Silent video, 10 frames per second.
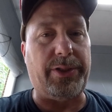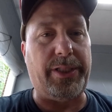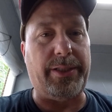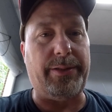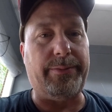
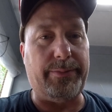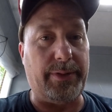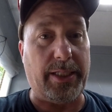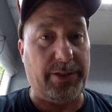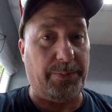in,
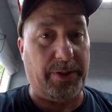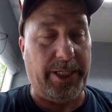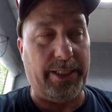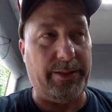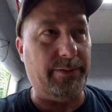that's the
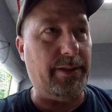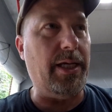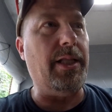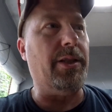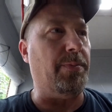plan.
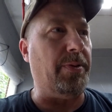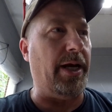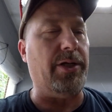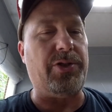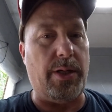The
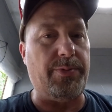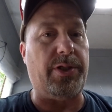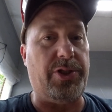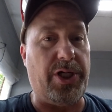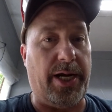plan is subject
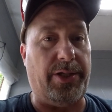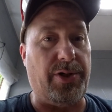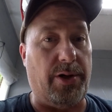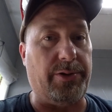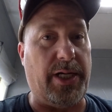to change at
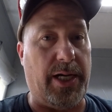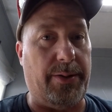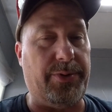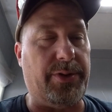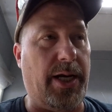all
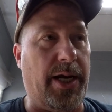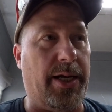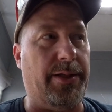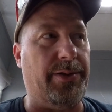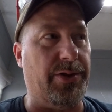times
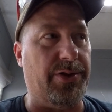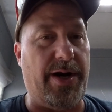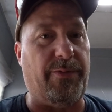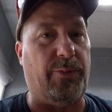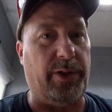and is
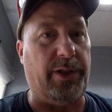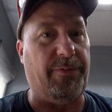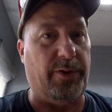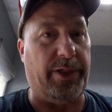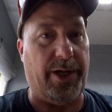never really
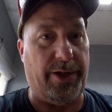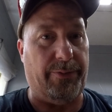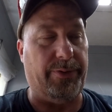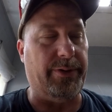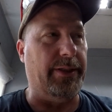fully
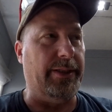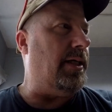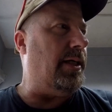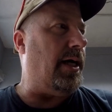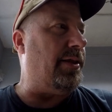known.
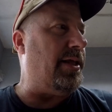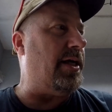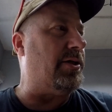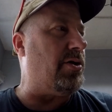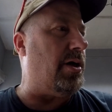I think
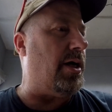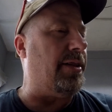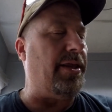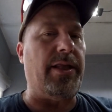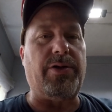that's
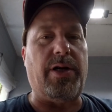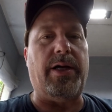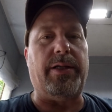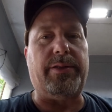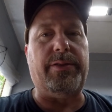
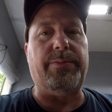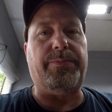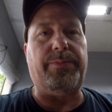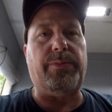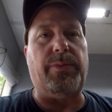gonna
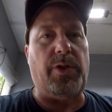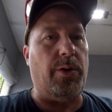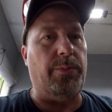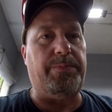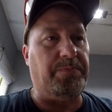
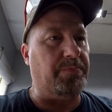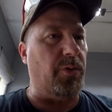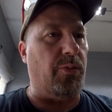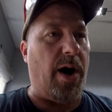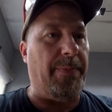
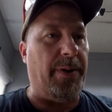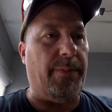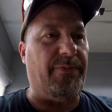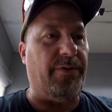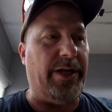wrap it
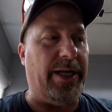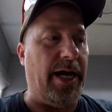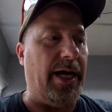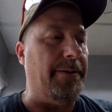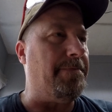up for today.